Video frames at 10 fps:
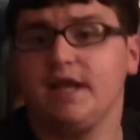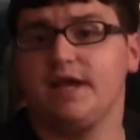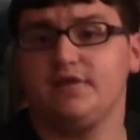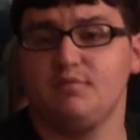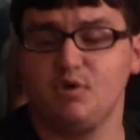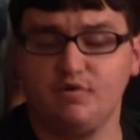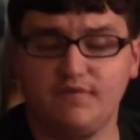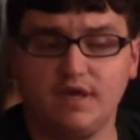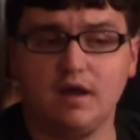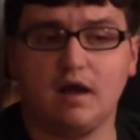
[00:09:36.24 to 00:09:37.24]
in the
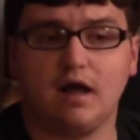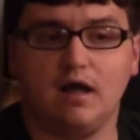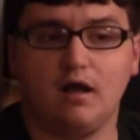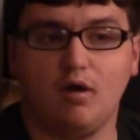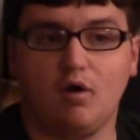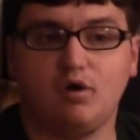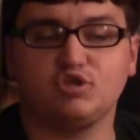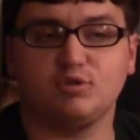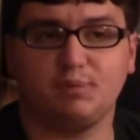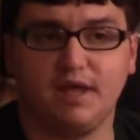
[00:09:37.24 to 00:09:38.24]
movie, uh,
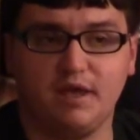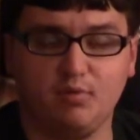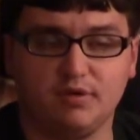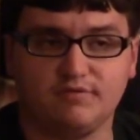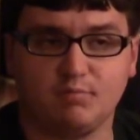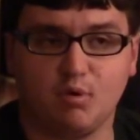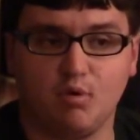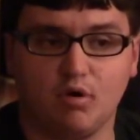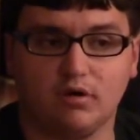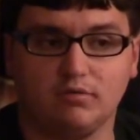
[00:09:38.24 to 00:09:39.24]
also playing one of the
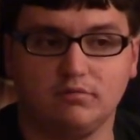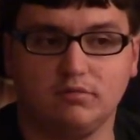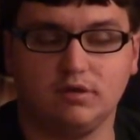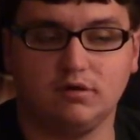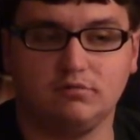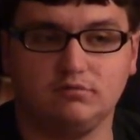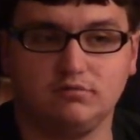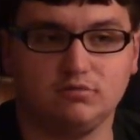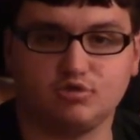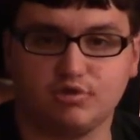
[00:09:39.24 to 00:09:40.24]
poor, you know,
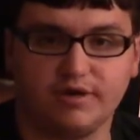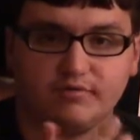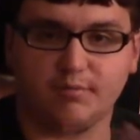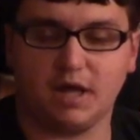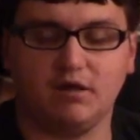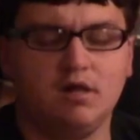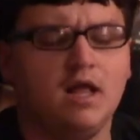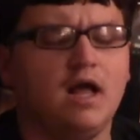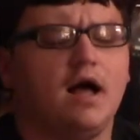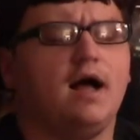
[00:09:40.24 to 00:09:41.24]
who's trying to rebel.
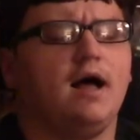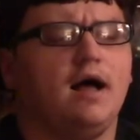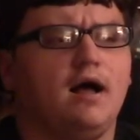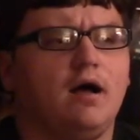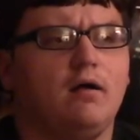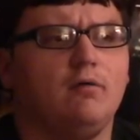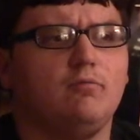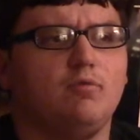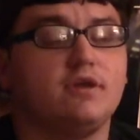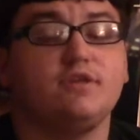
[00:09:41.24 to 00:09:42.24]
Uh,
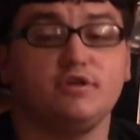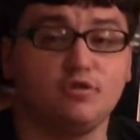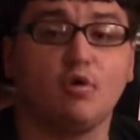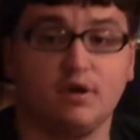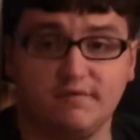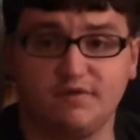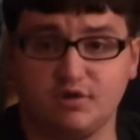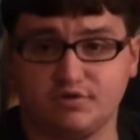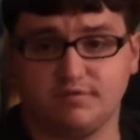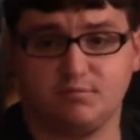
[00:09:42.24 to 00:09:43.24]
one of the authority
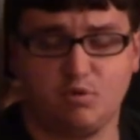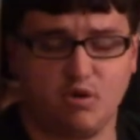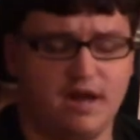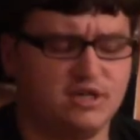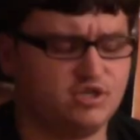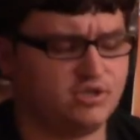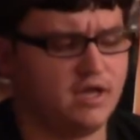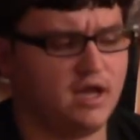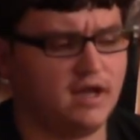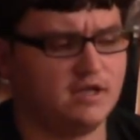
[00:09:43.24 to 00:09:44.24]
figures of the poor,
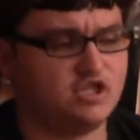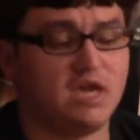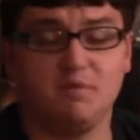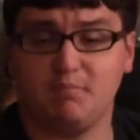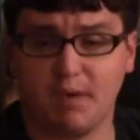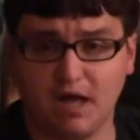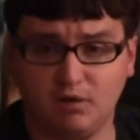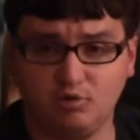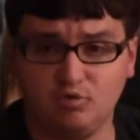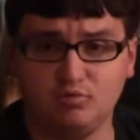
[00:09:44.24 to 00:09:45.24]
actually. Uh, Jamie
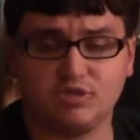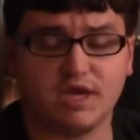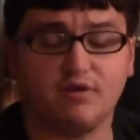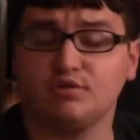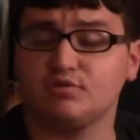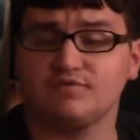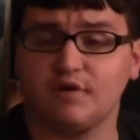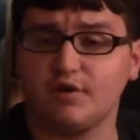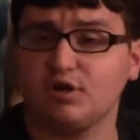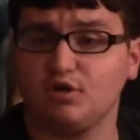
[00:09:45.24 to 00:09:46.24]
Bell, whose character is
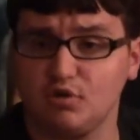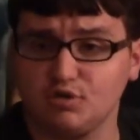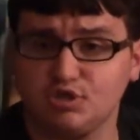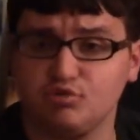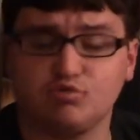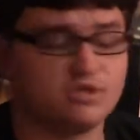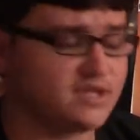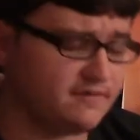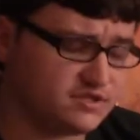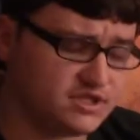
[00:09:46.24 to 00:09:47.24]
very close to Chris
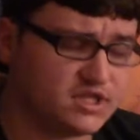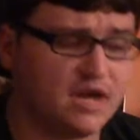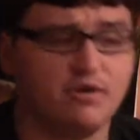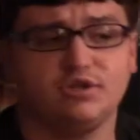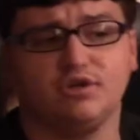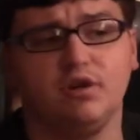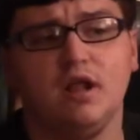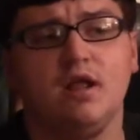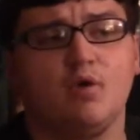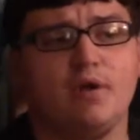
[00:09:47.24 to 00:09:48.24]
Evans' character.
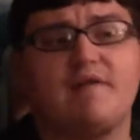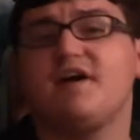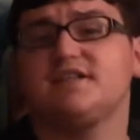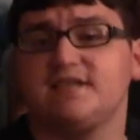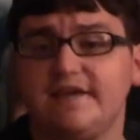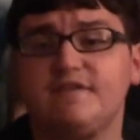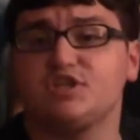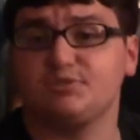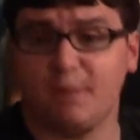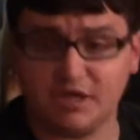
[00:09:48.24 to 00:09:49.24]
We have Octavia
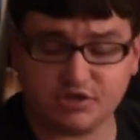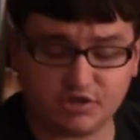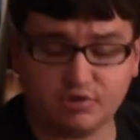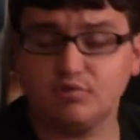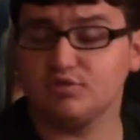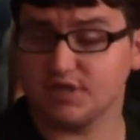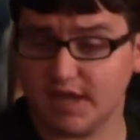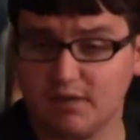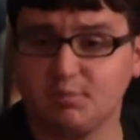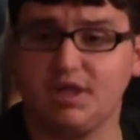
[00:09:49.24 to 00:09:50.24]
Spencer, who's
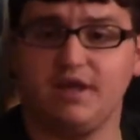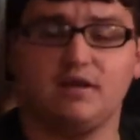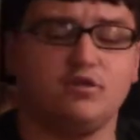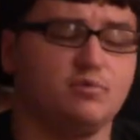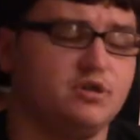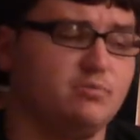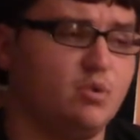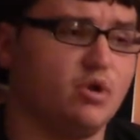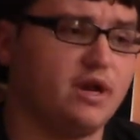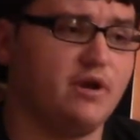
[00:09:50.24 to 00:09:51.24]
again playing another one of the
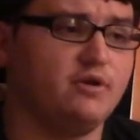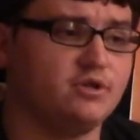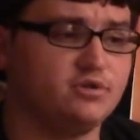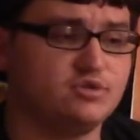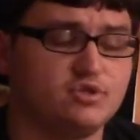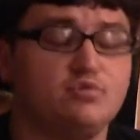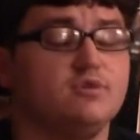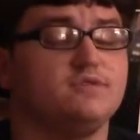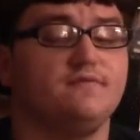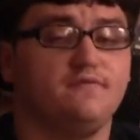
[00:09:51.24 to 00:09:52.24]
poor characters, who
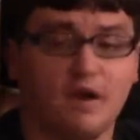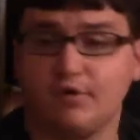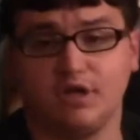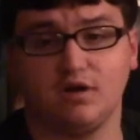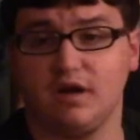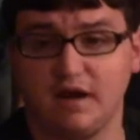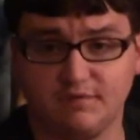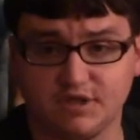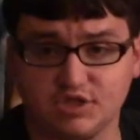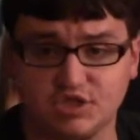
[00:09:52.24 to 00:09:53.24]
is very good in
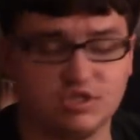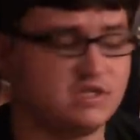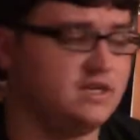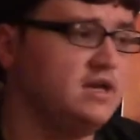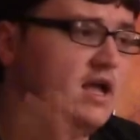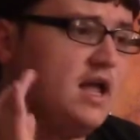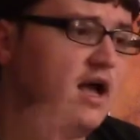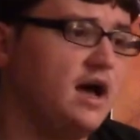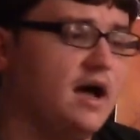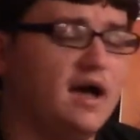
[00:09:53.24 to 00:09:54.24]
everything she's in.
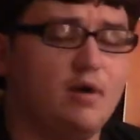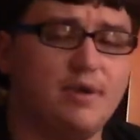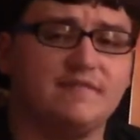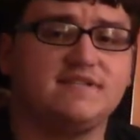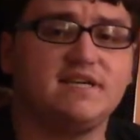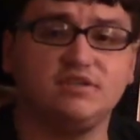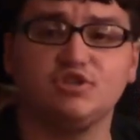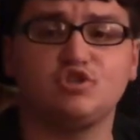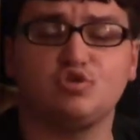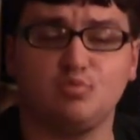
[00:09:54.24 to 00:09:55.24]
Uh, we have
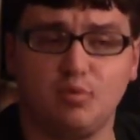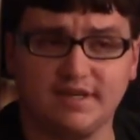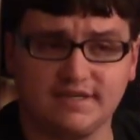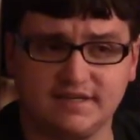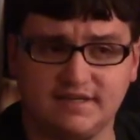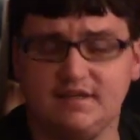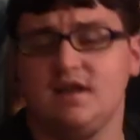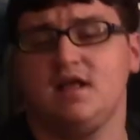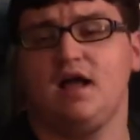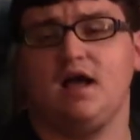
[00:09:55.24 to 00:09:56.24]
Tilda Swinton,
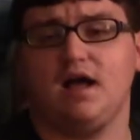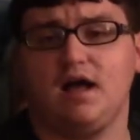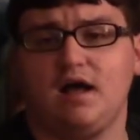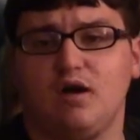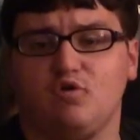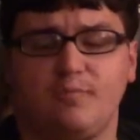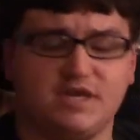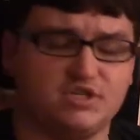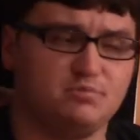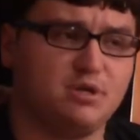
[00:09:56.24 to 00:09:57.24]
uh, who
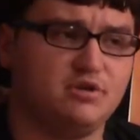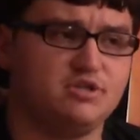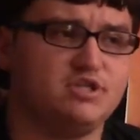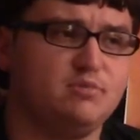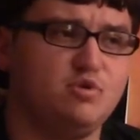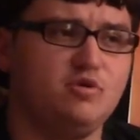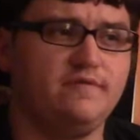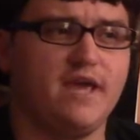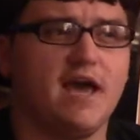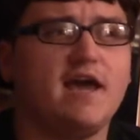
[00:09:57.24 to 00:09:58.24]
makes an appearance in the
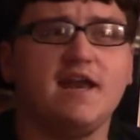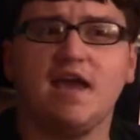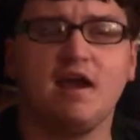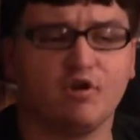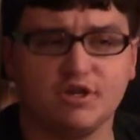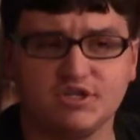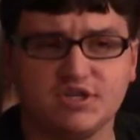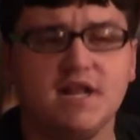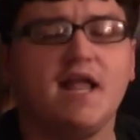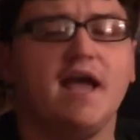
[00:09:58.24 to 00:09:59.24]
movie, Ed
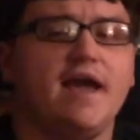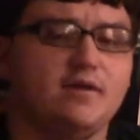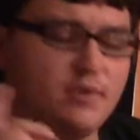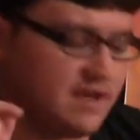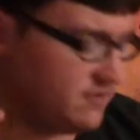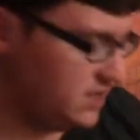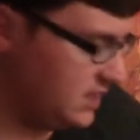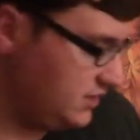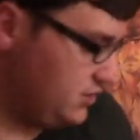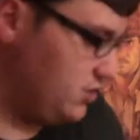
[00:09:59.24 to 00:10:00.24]
Harris, and we have
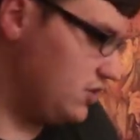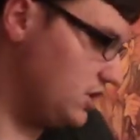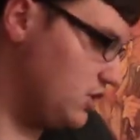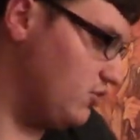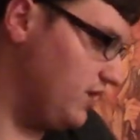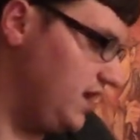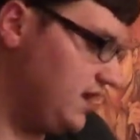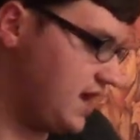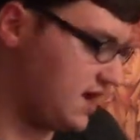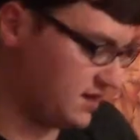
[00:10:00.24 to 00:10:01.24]
another
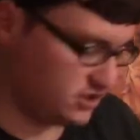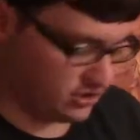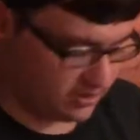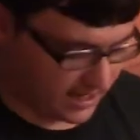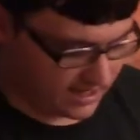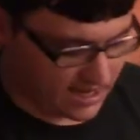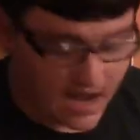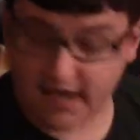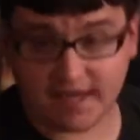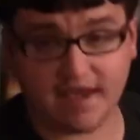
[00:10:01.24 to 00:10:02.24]
Korean actor, and
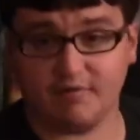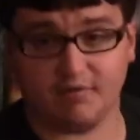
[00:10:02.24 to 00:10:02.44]
I can't